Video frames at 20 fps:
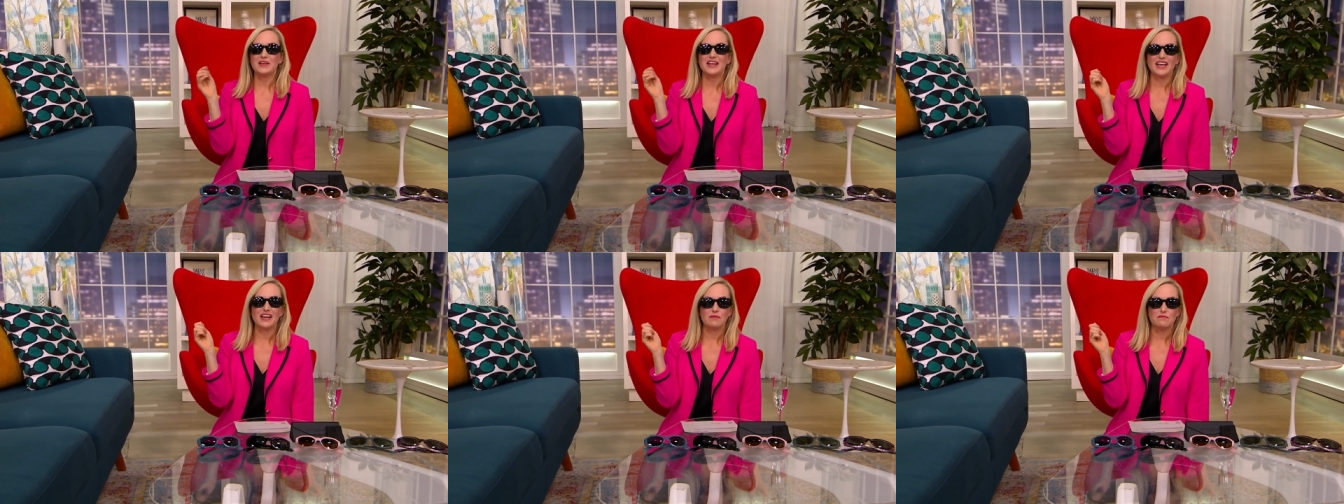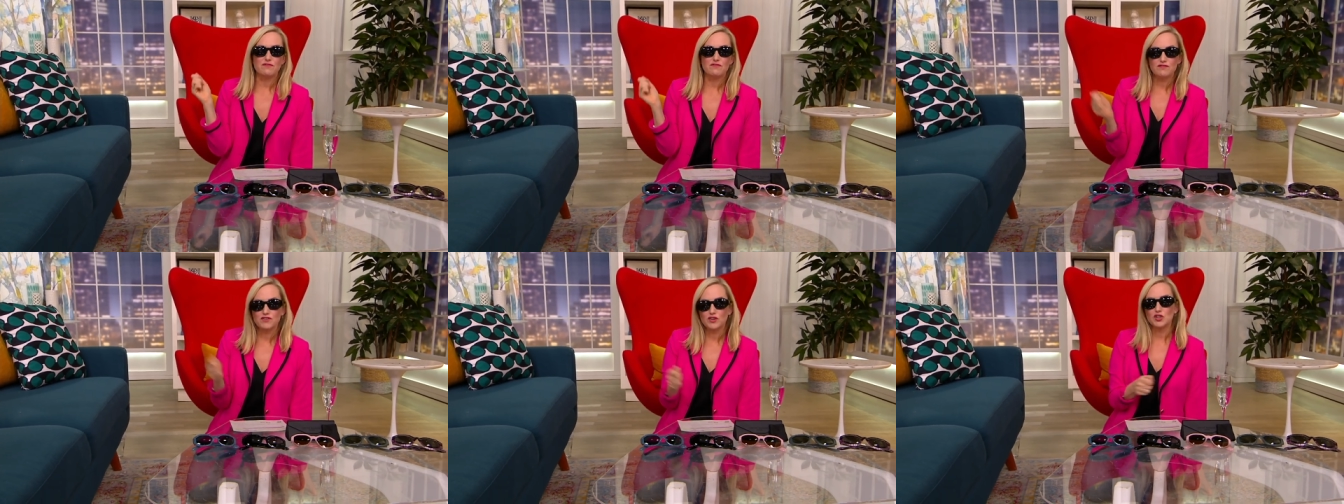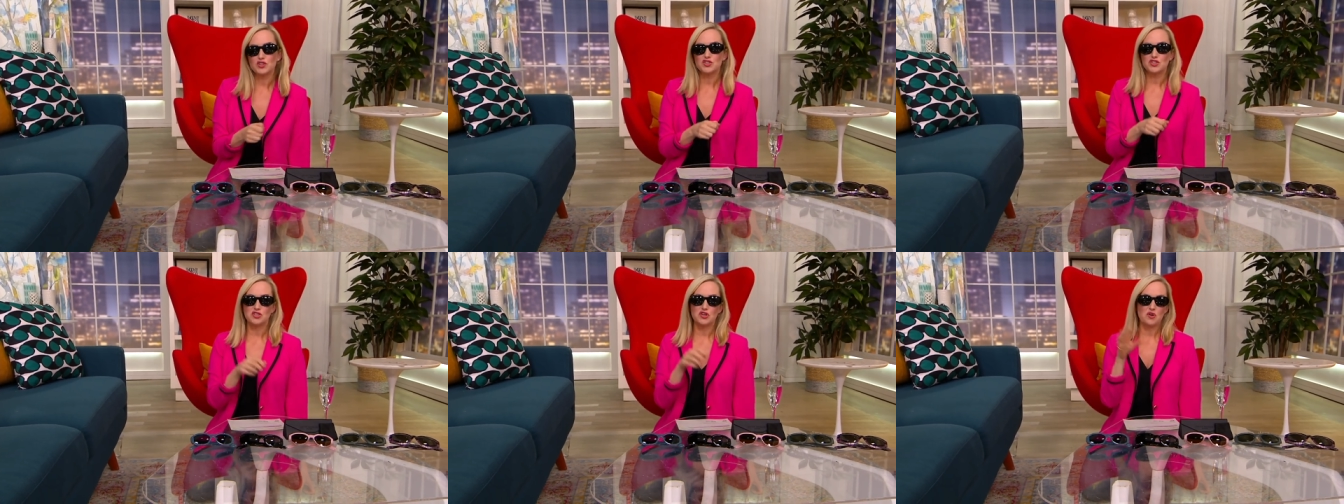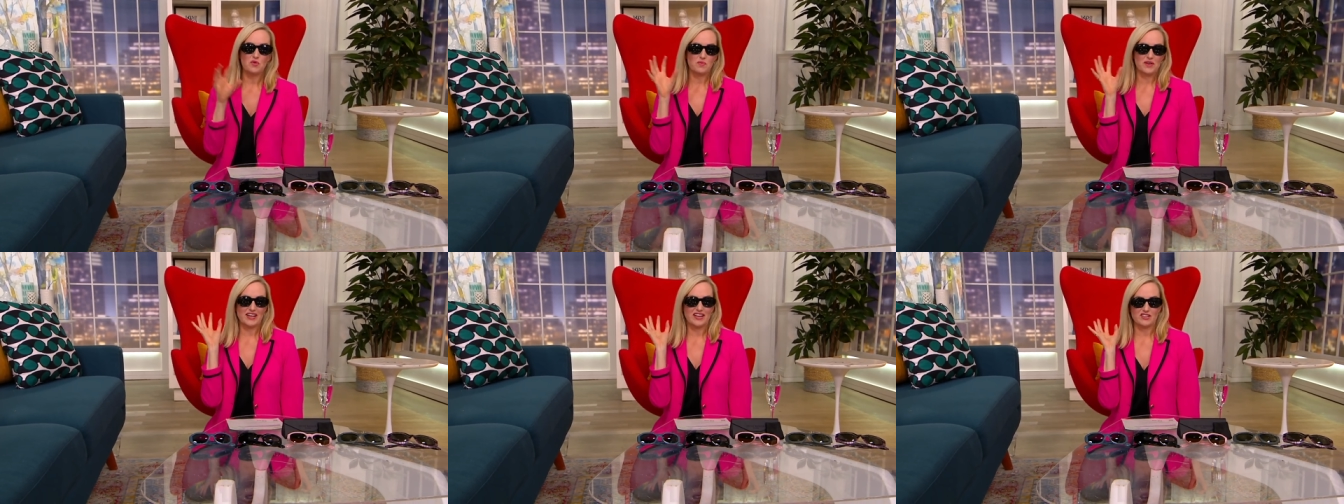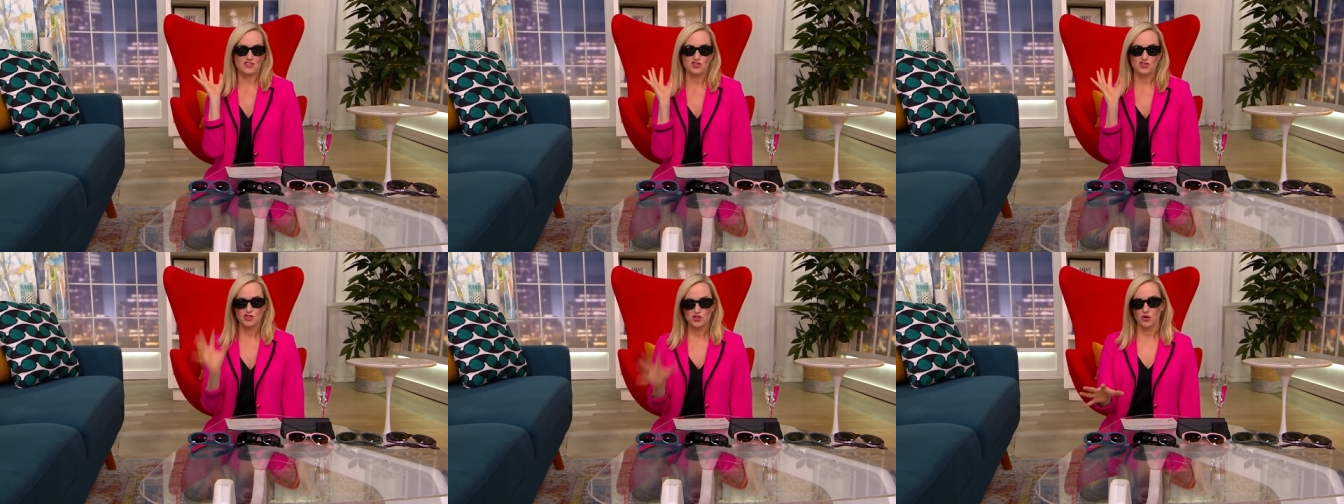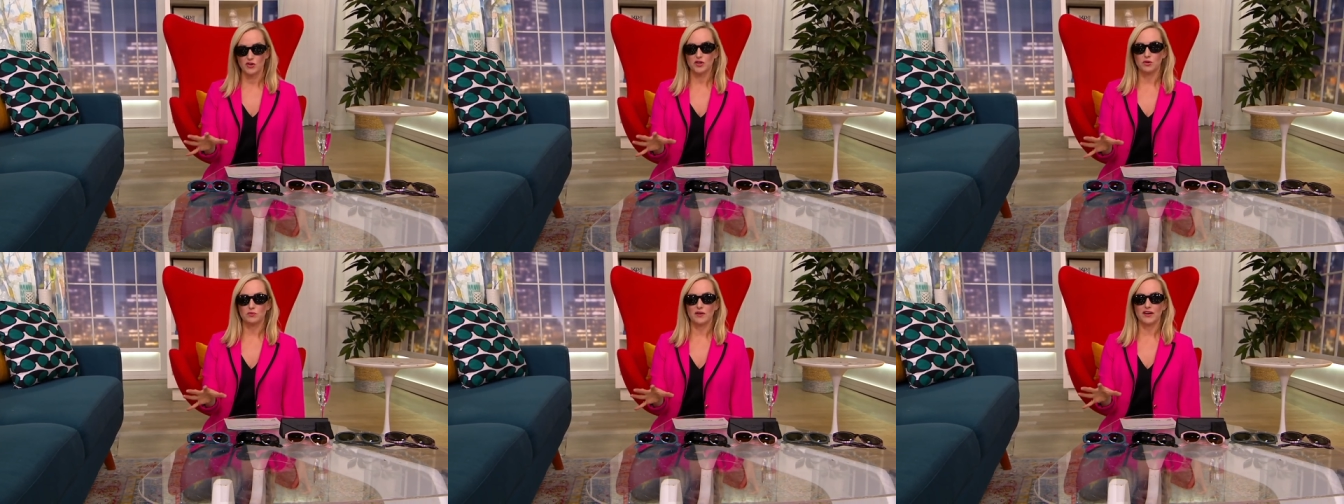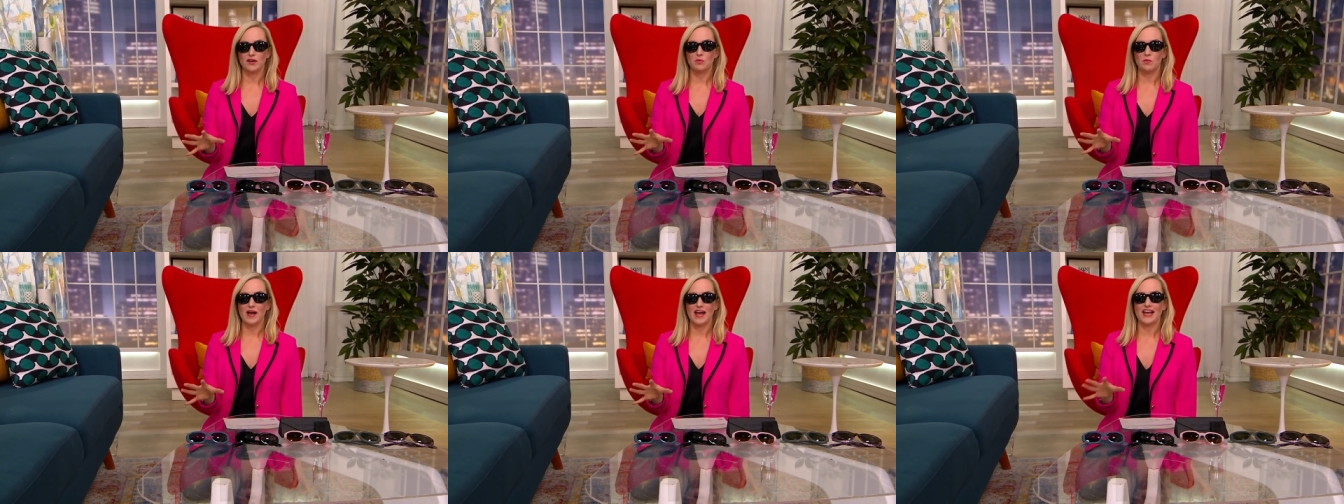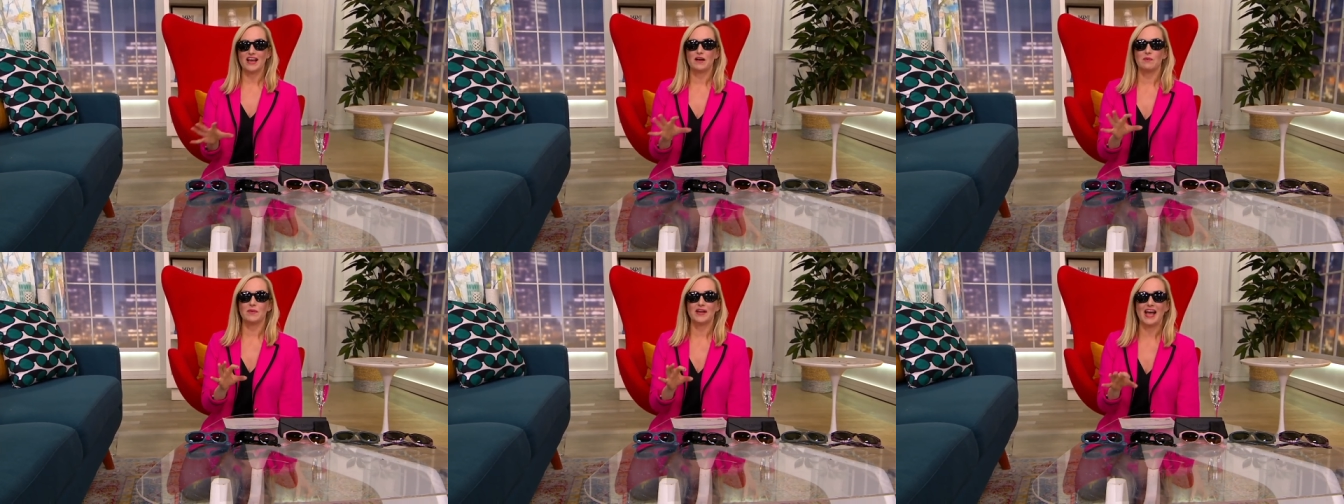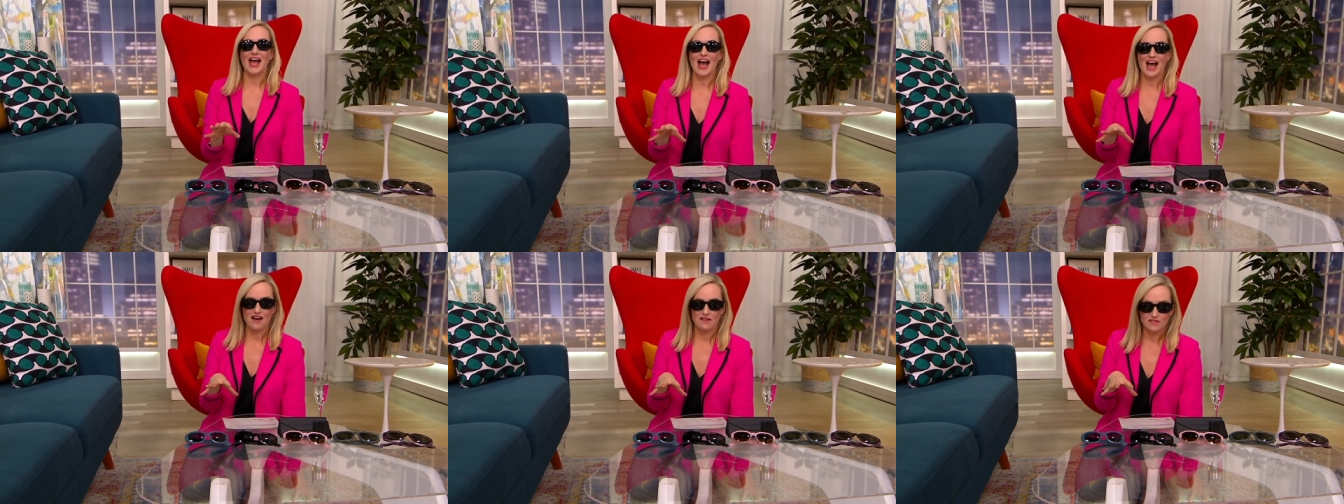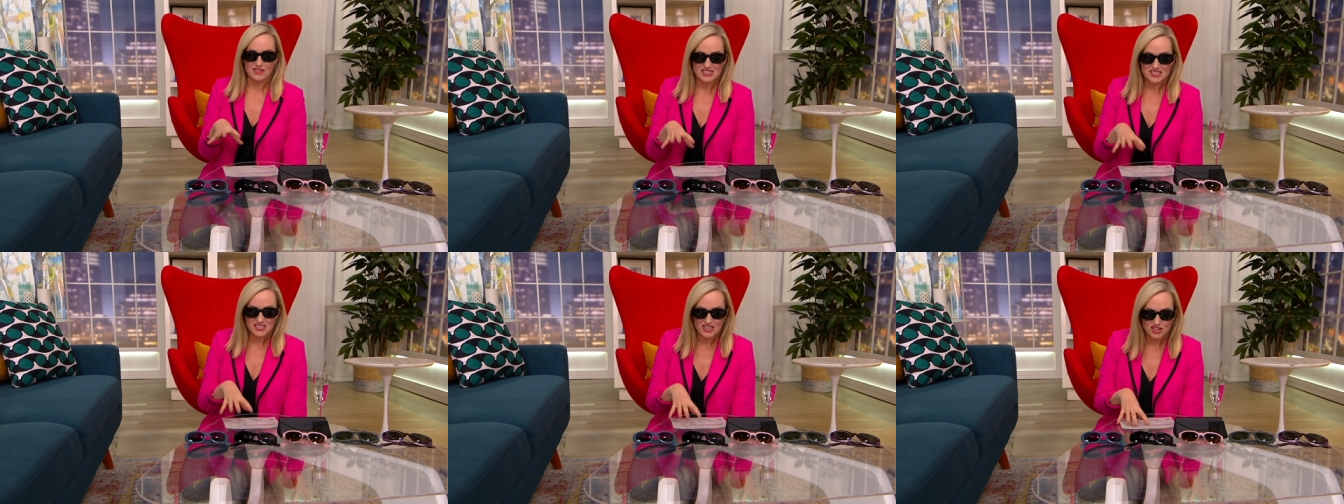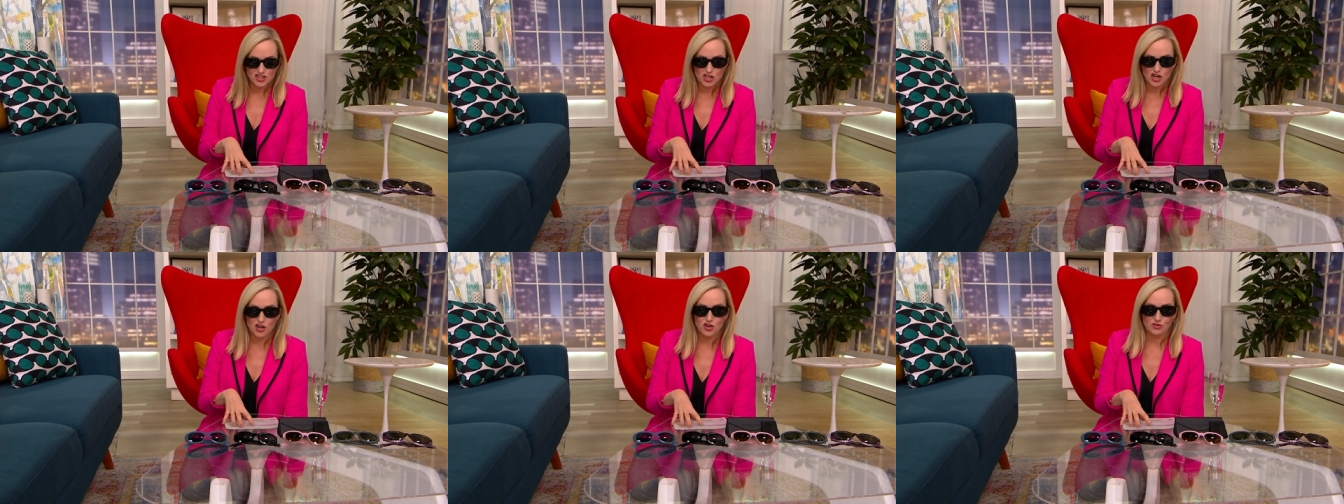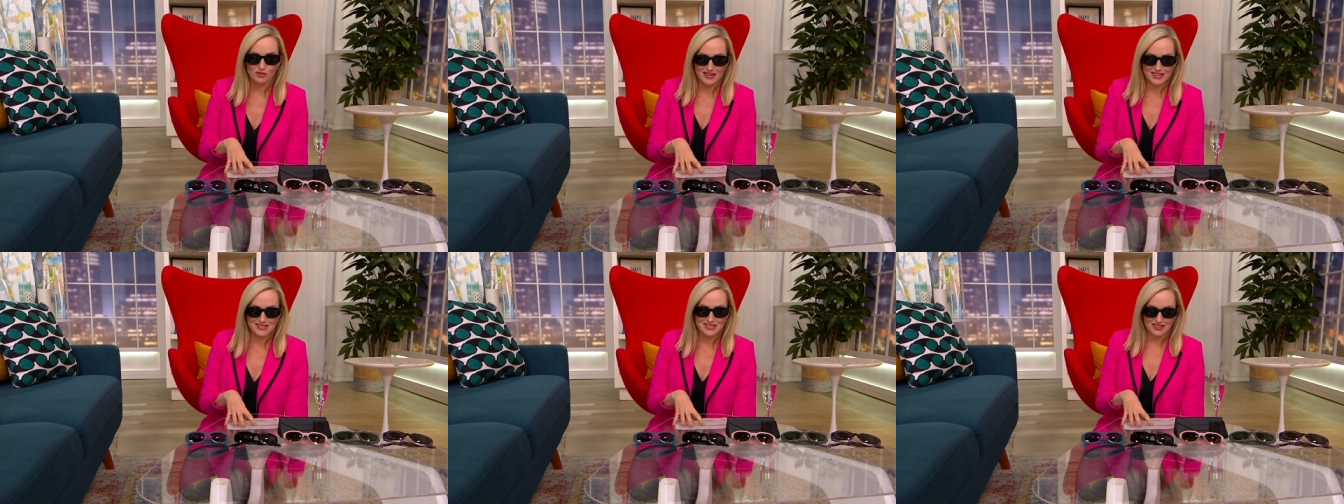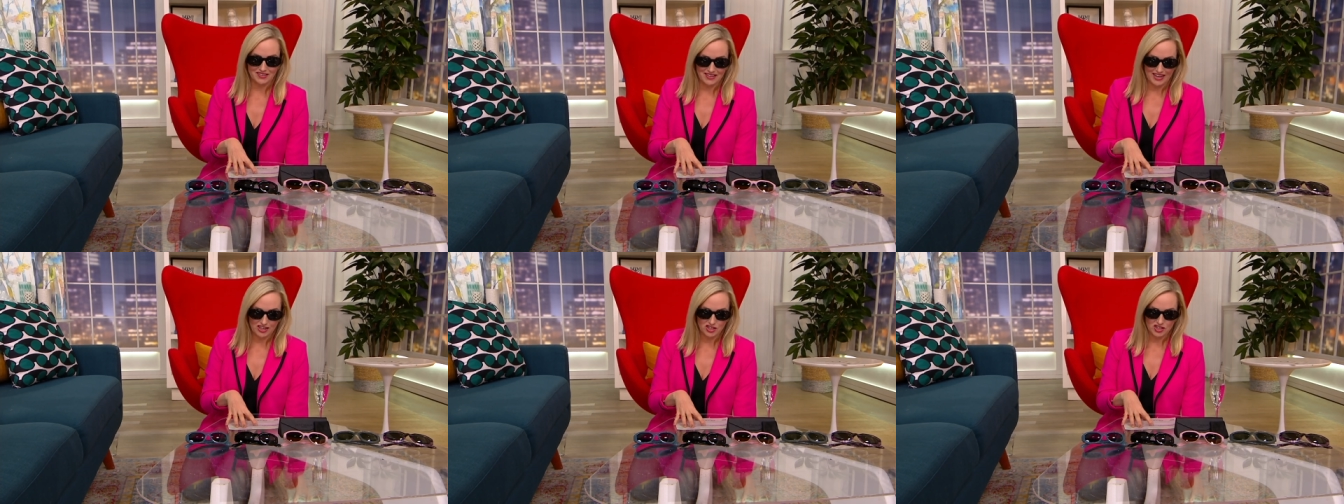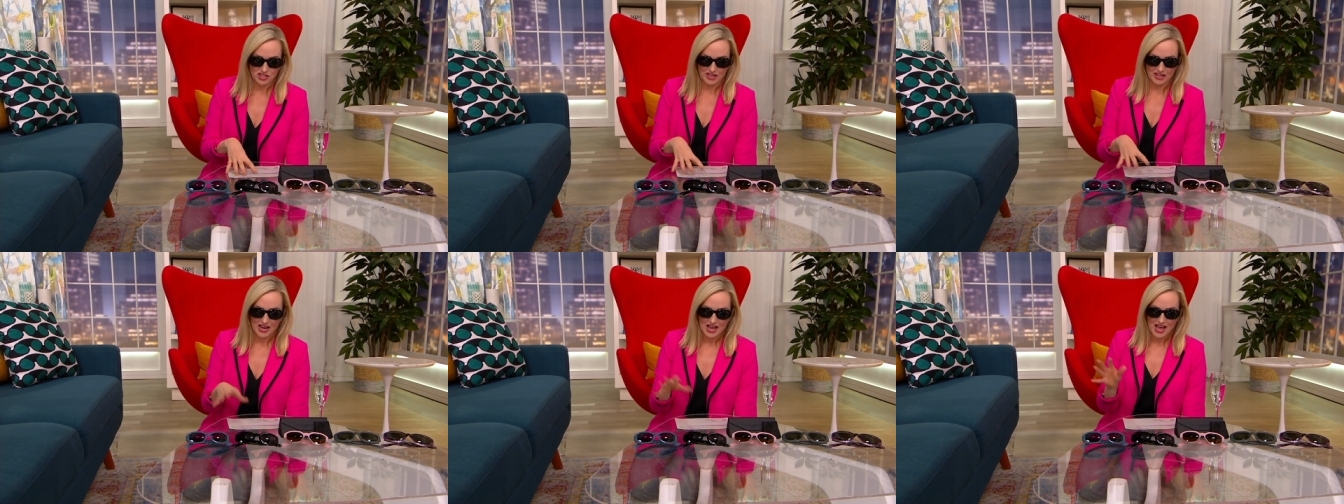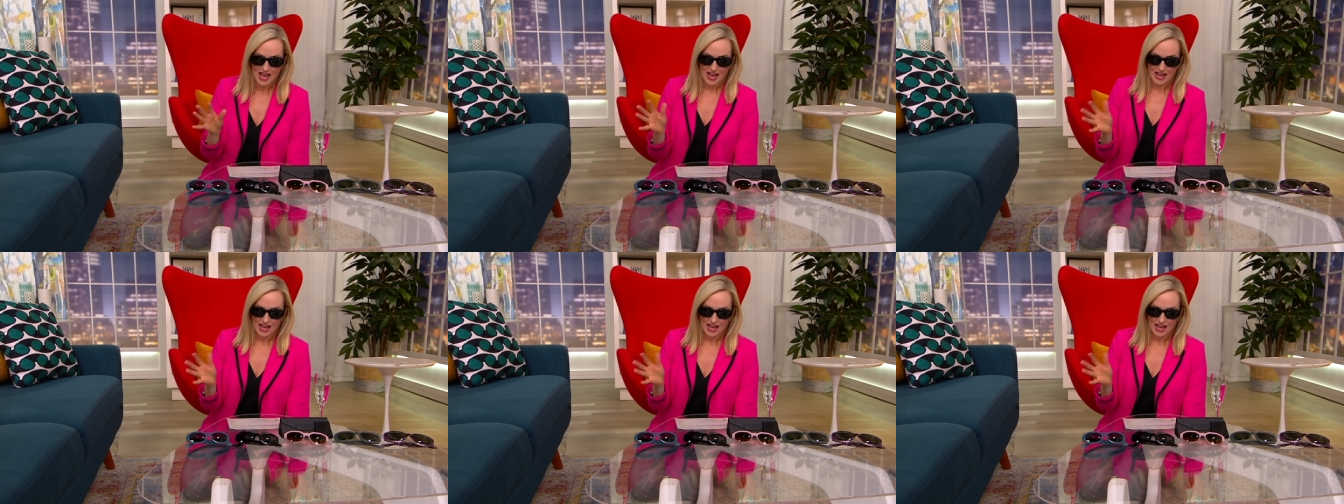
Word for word: We get them first, we get to show you right away, and we have such a great selection.